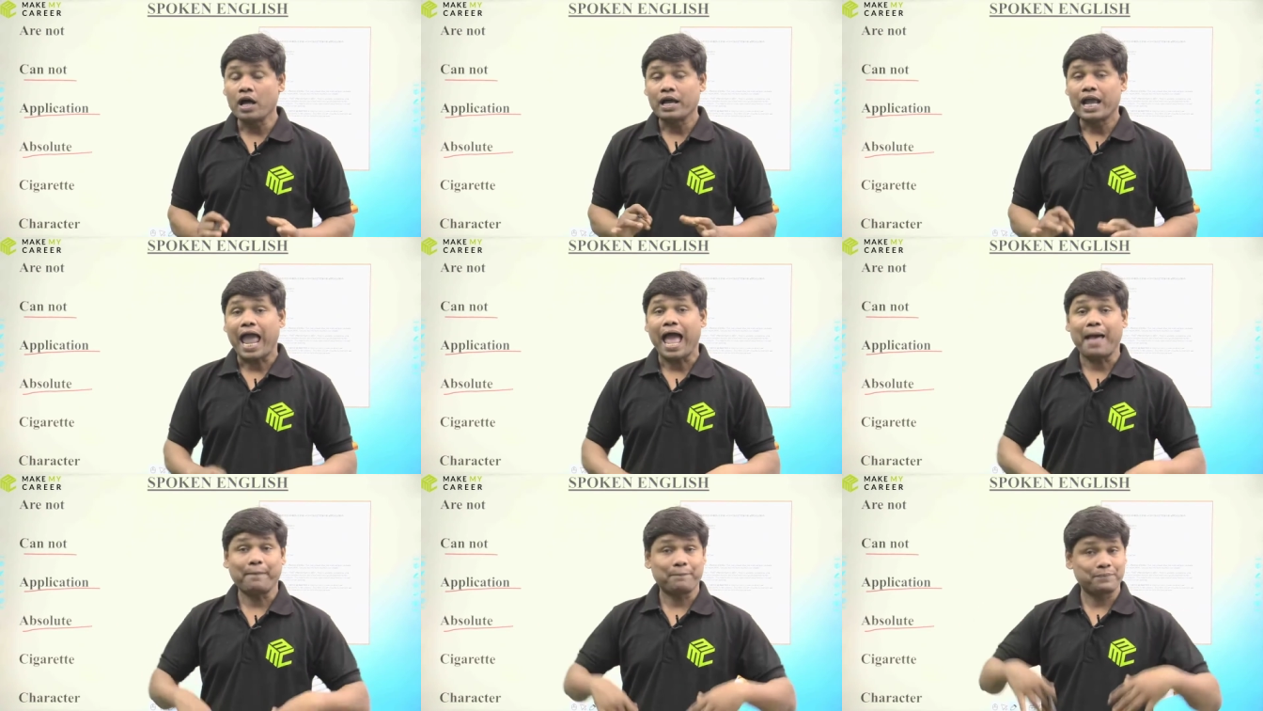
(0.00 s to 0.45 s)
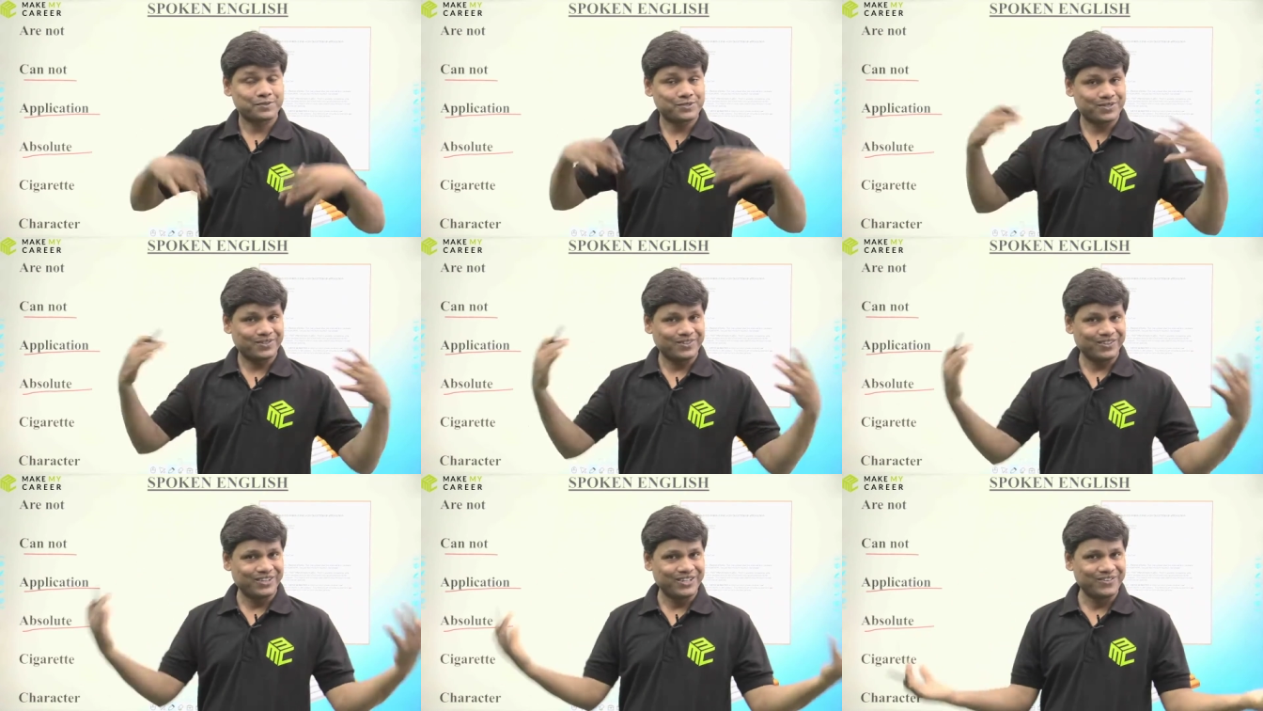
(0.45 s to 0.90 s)

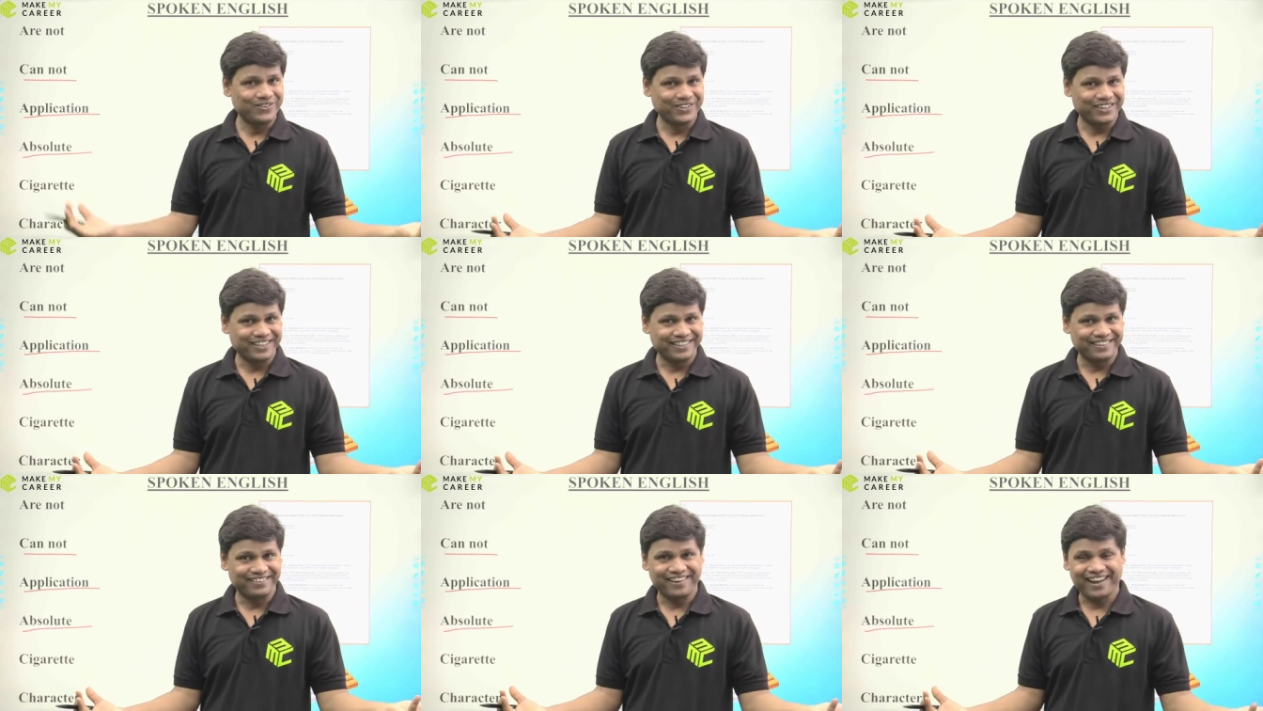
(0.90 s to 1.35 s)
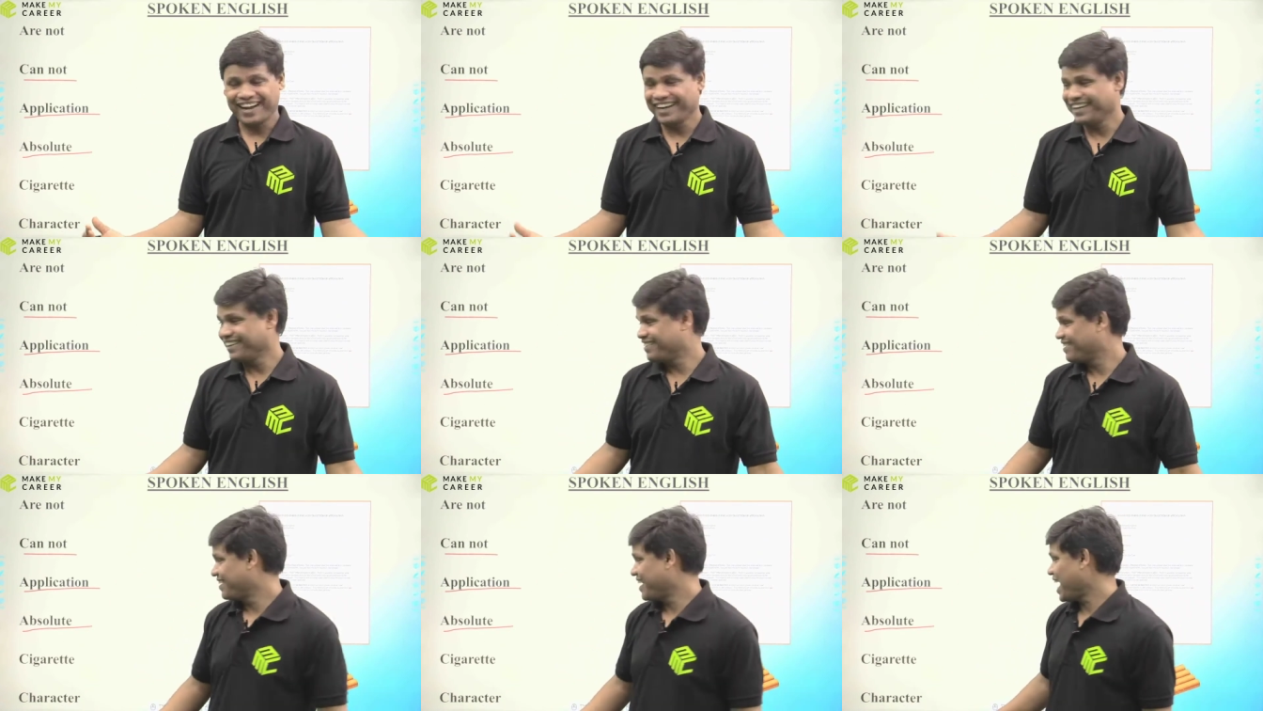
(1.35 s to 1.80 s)
absolutely right.
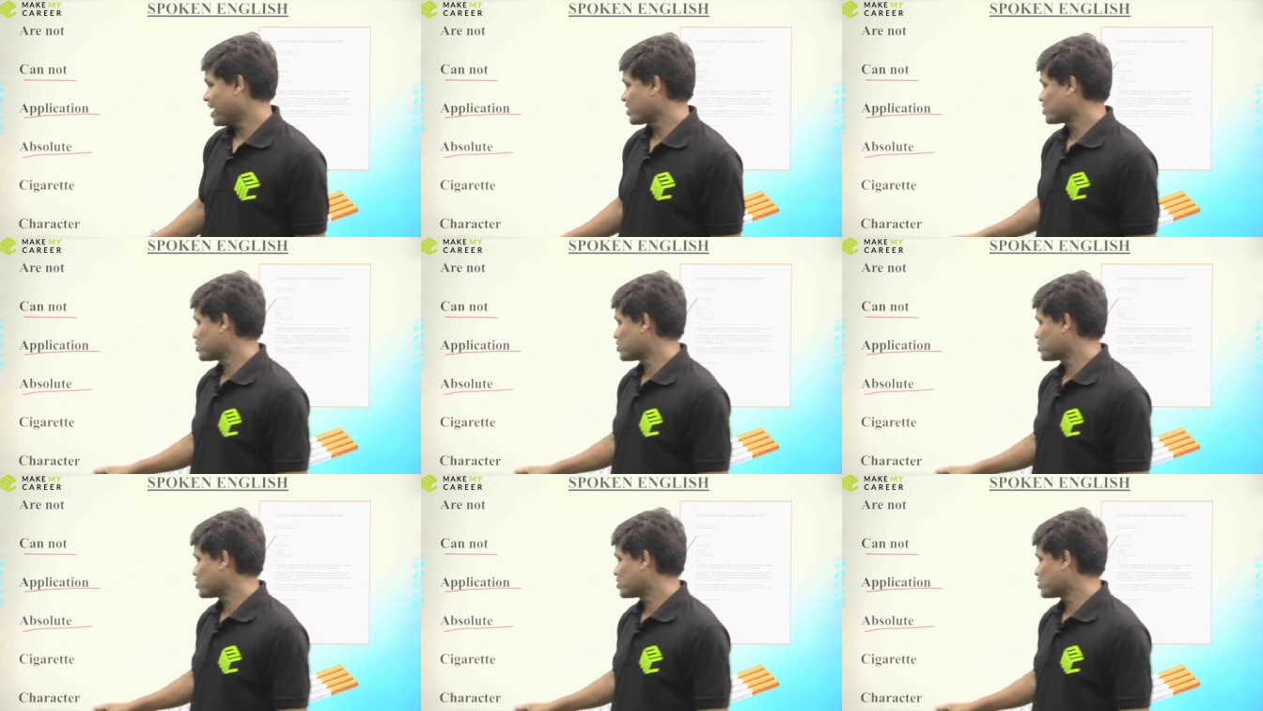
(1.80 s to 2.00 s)
Next